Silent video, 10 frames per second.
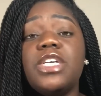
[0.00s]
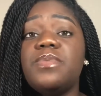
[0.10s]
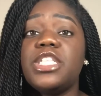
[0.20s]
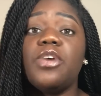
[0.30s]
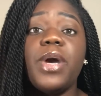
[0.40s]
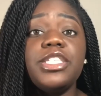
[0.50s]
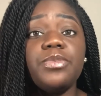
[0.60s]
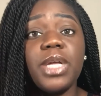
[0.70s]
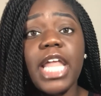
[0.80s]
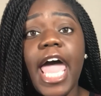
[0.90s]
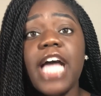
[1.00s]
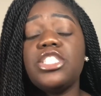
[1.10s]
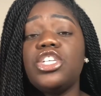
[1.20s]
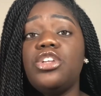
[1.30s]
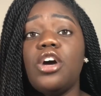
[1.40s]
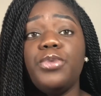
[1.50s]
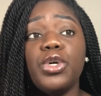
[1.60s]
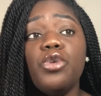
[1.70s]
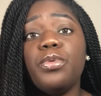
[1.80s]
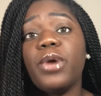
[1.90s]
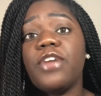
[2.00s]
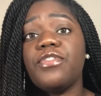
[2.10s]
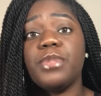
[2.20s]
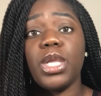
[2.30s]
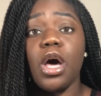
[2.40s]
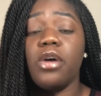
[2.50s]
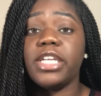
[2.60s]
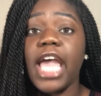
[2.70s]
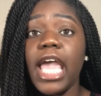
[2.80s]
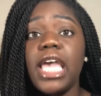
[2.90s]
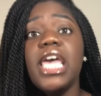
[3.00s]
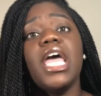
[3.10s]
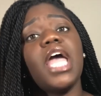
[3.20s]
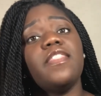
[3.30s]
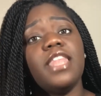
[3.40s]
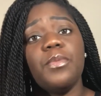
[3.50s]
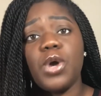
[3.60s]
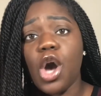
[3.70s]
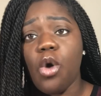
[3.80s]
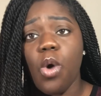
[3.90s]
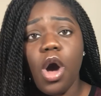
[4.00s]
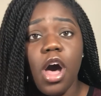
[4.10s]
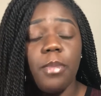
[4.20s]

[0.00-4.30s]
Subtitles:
It was their way to relax, you know, recuperate from the long day, and then they would go